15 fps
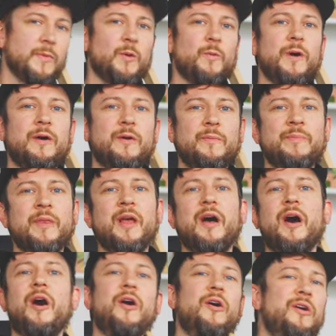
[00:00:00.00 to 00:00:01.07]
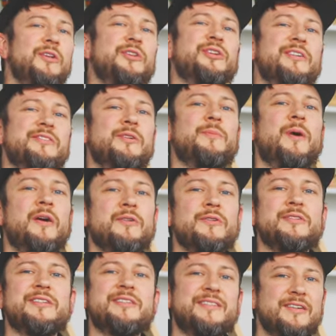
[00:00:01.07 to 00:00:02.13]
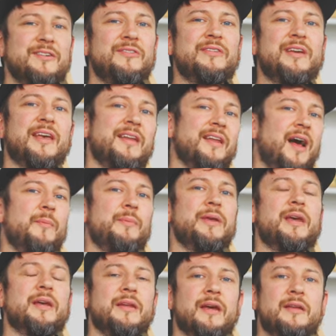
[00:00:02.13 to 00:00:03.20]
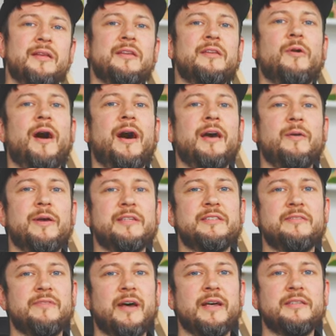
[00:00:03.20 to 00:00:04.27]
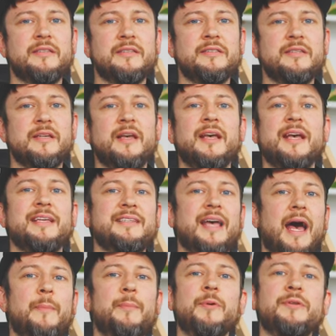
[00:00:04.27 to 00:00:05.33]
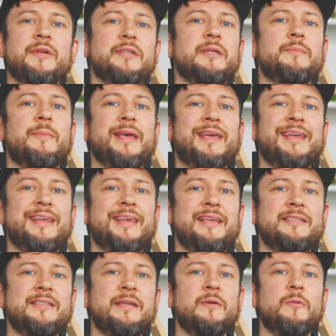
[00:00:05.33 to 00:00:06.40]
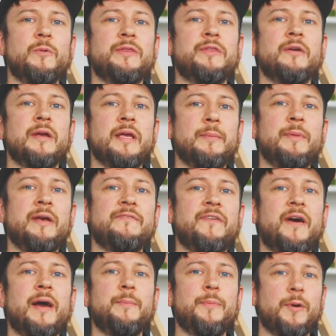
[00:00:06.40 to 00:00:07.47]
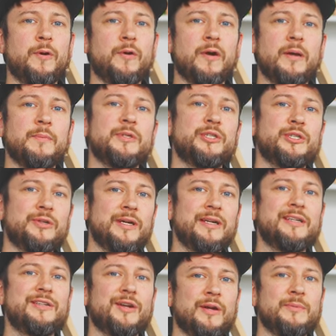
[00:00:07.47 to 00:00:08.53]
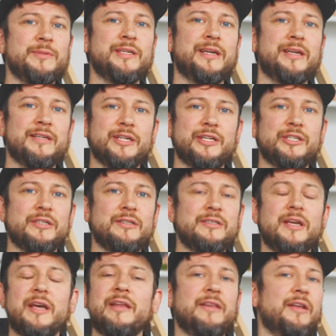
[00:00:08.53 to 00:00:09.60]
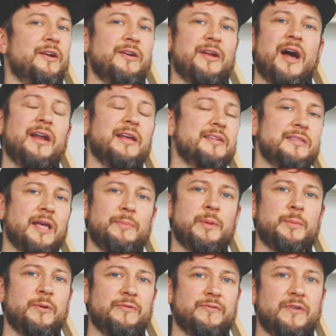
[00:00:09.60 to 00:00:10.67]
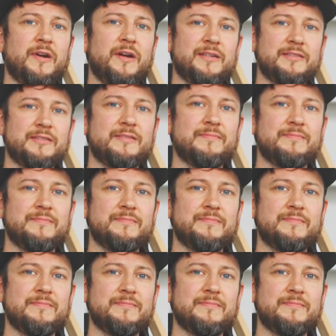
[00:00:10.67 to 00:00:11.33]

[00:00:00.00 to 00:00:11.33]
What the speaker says: Well, all Trezor models still cannot be connected to iOS devices, as Apple doesn't make it easy with their MFI program's strict terms and conditions that are not acceptable for us.